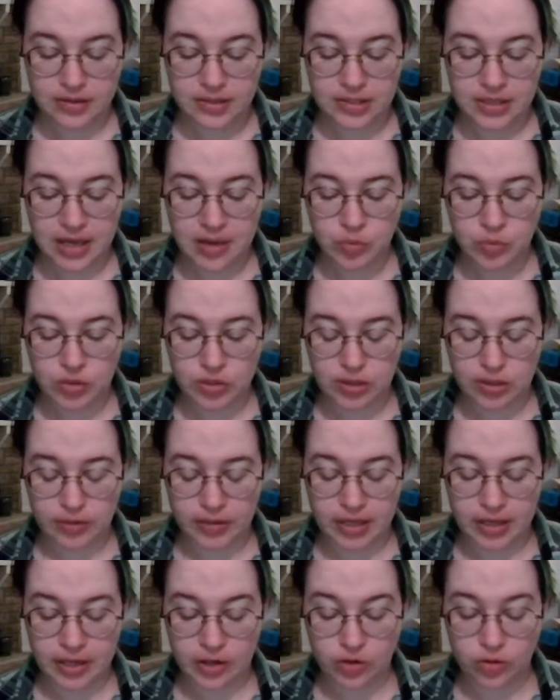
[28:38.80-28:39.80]
Sam was
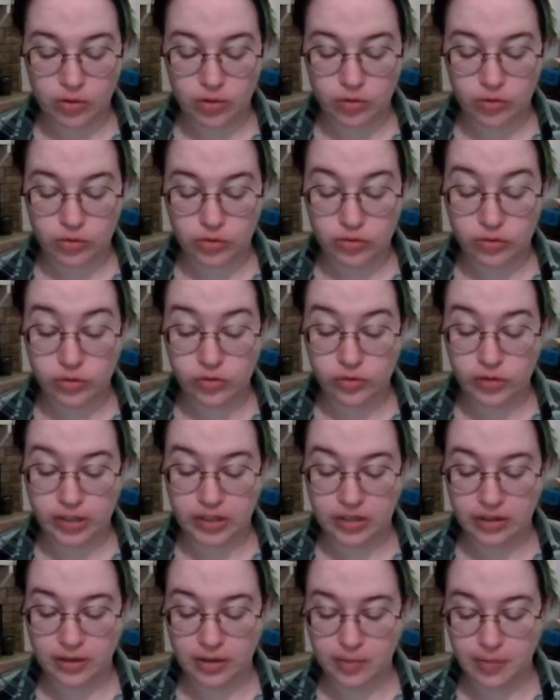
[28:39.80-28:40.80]
looking at
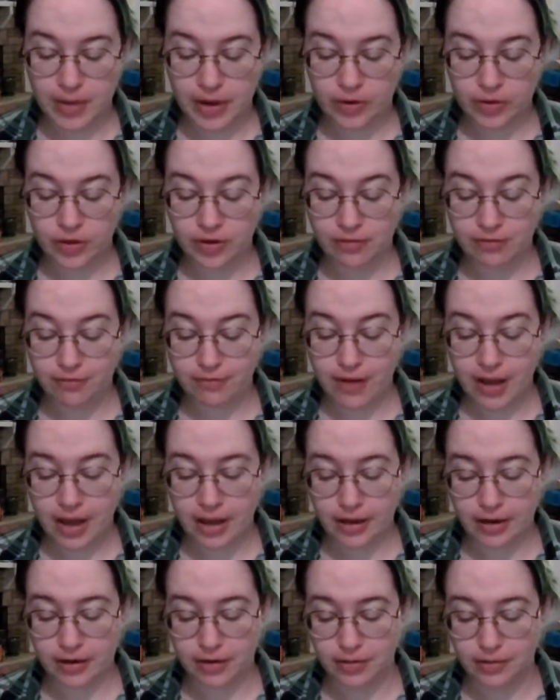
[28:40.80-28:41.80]
Orodruin, the mountain of
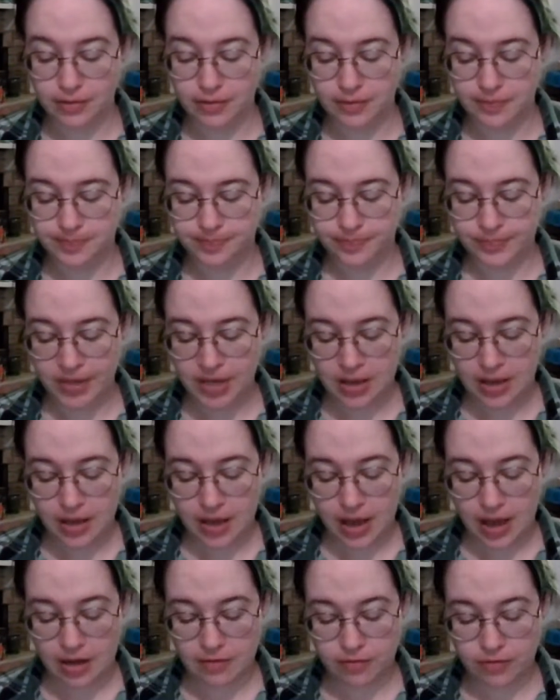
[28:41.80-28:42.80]
fire.
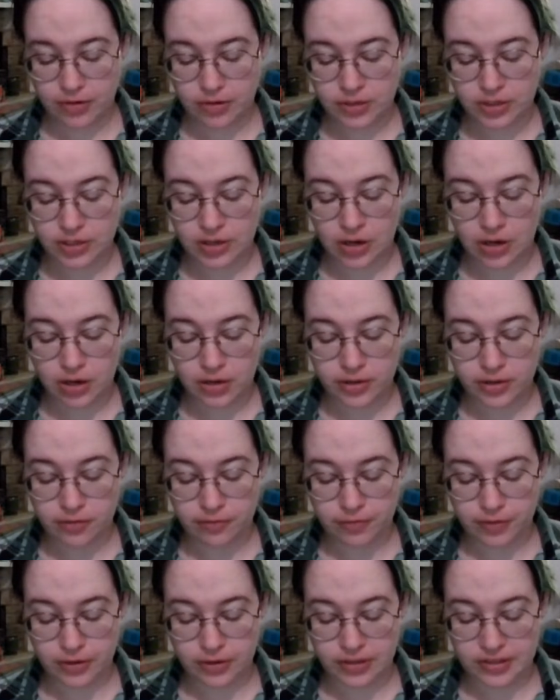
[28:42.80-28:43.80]
Ever and anon
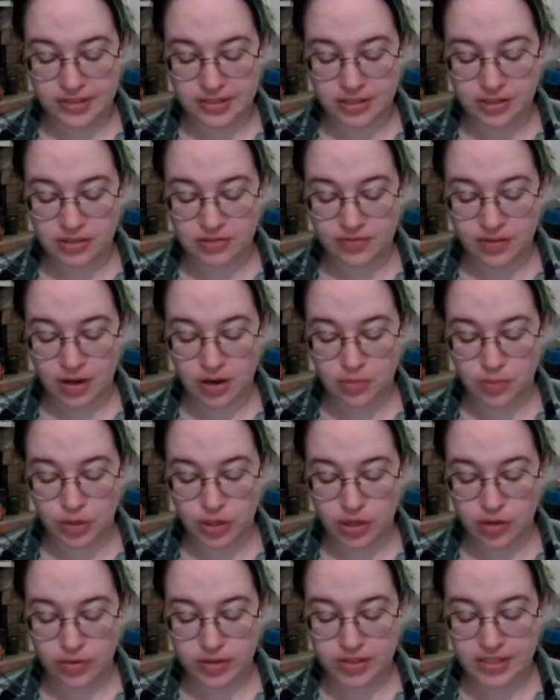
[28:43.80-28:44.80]
the furnaces far
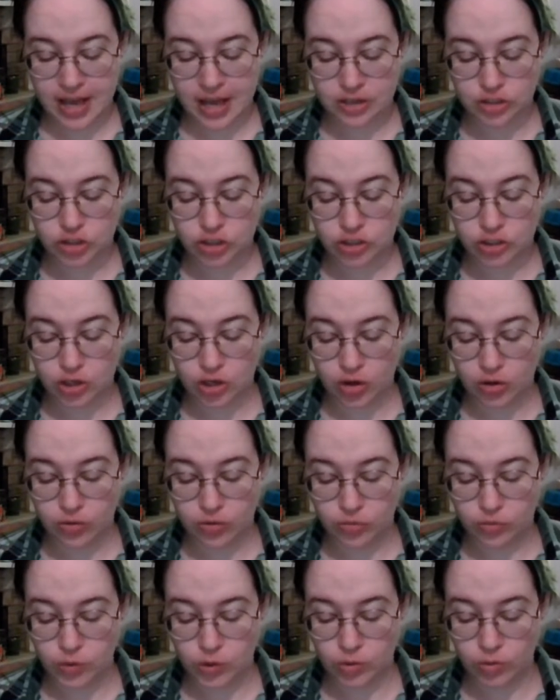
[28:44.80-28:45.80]
below its ashen
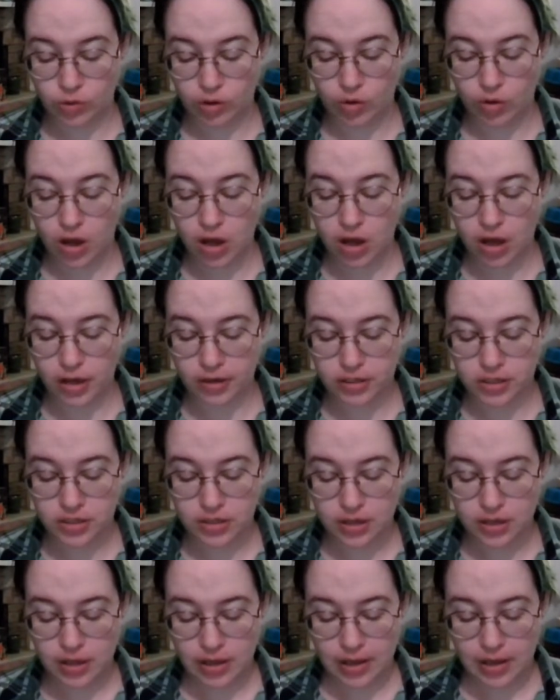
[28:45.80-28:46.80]
cone would grow hot,
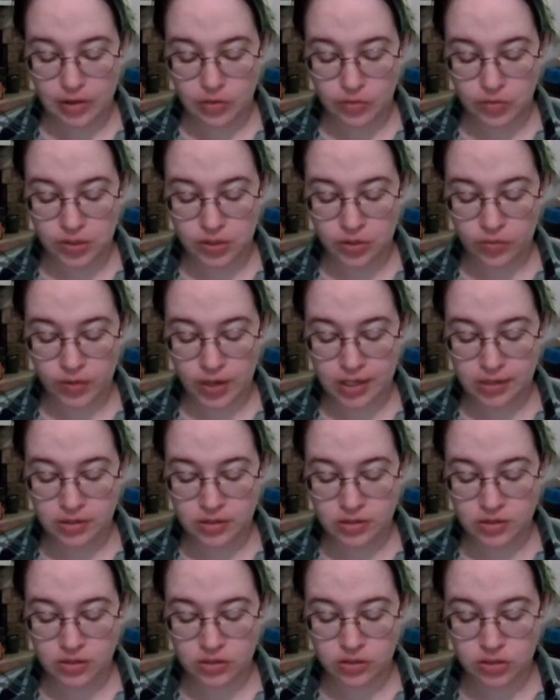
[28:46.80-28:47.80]
and with a great
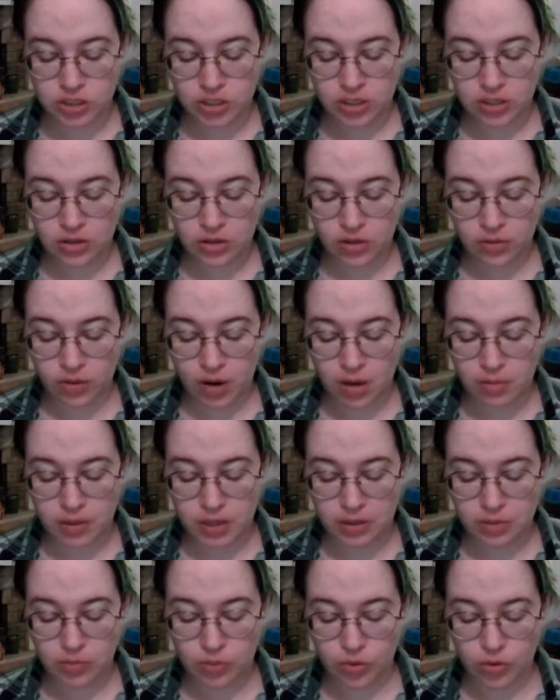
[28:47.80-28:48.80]
surging and
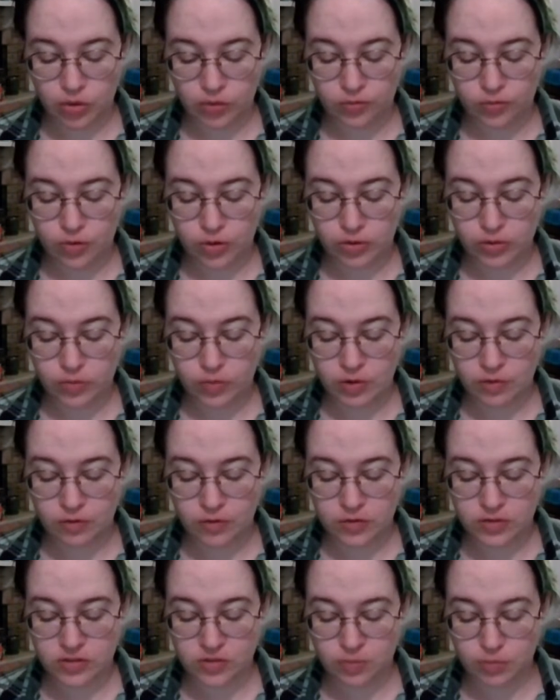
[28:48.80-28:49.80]
throbbing pour forth
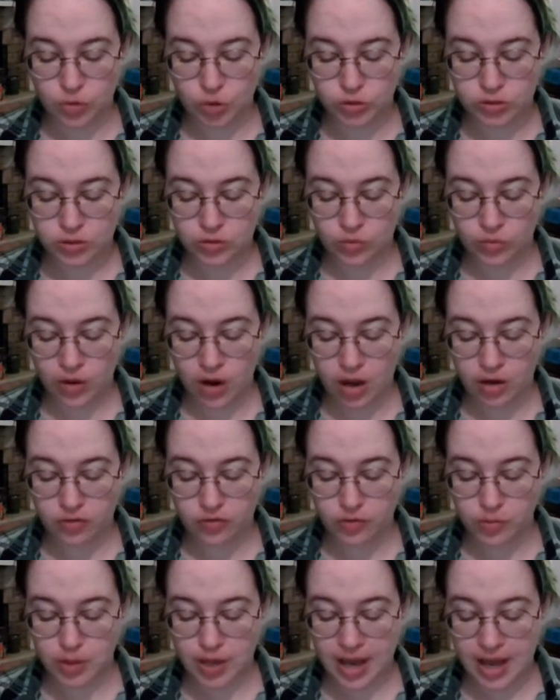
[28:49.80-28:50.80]
rivers of molten
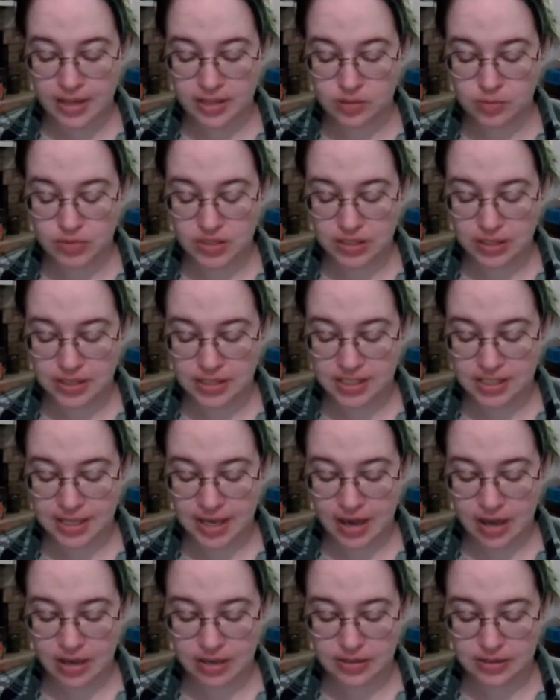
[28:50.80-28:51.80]
rock from chasms in its
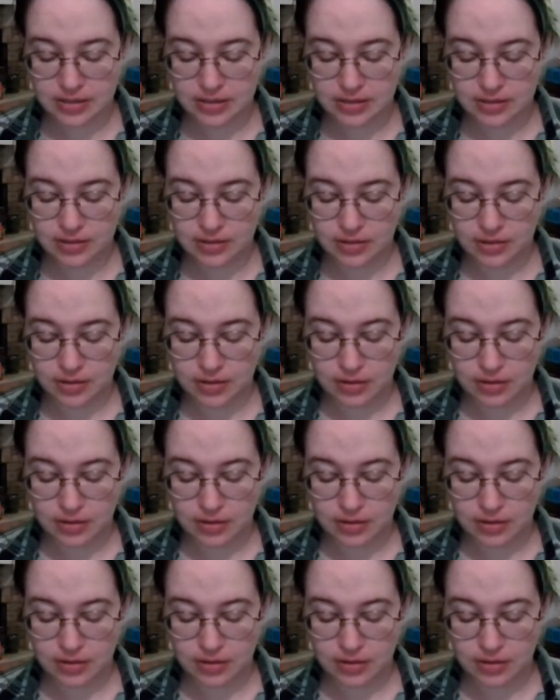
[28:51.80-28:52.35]
sides.